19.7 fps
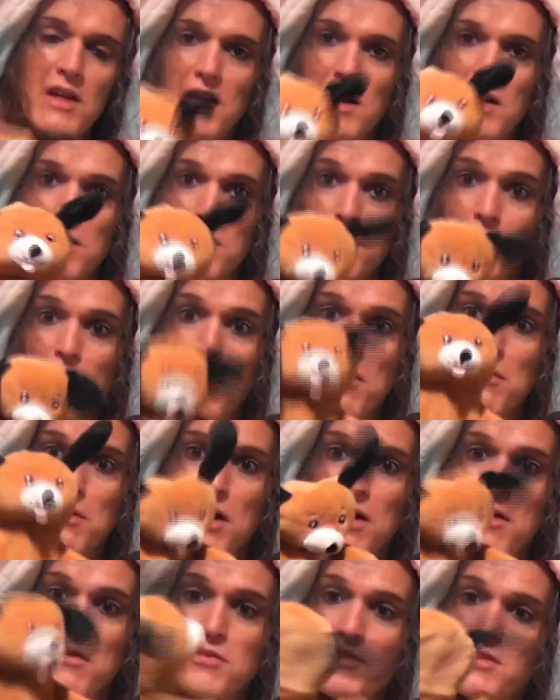little
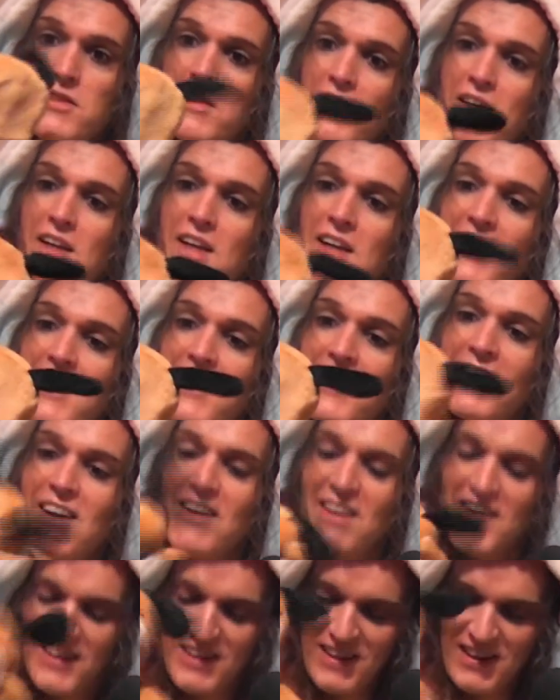co-host, and
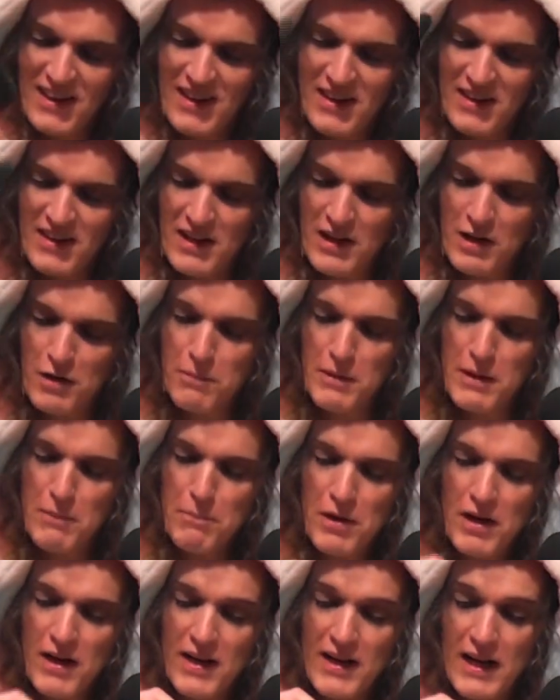he'll be
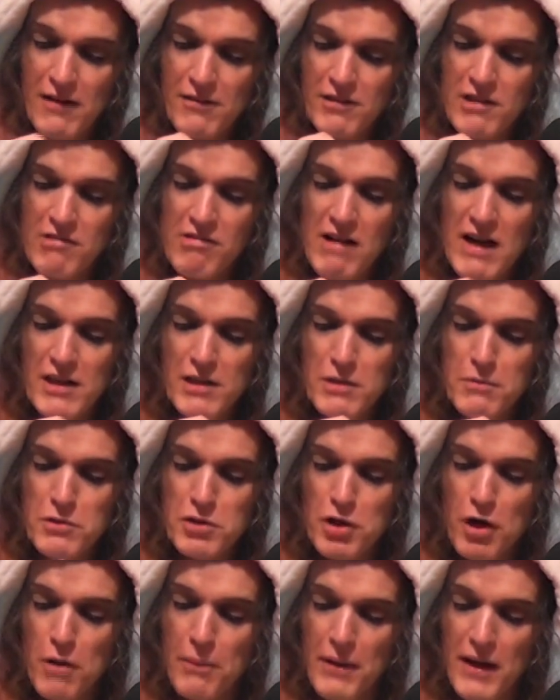pulling out the random
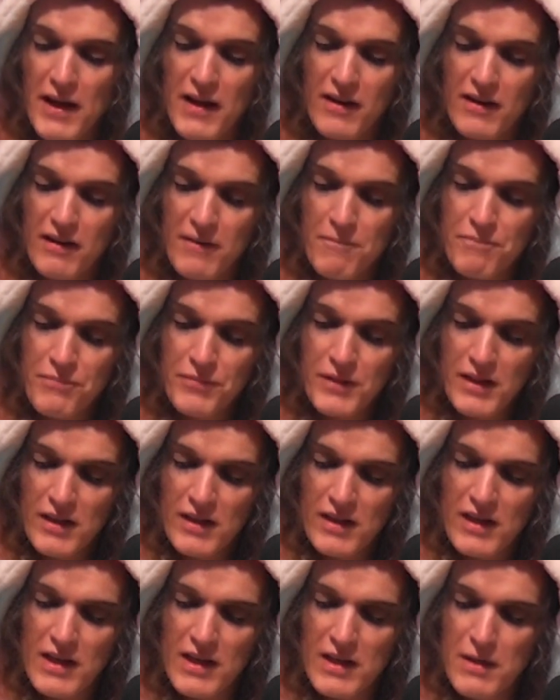topic
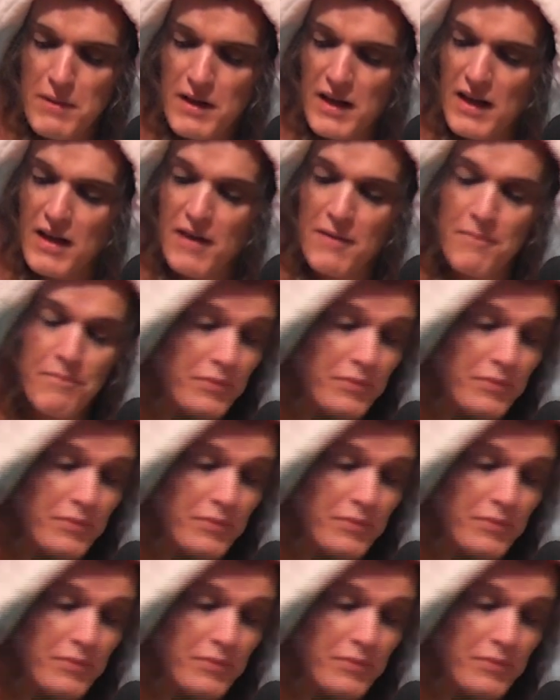in a minute.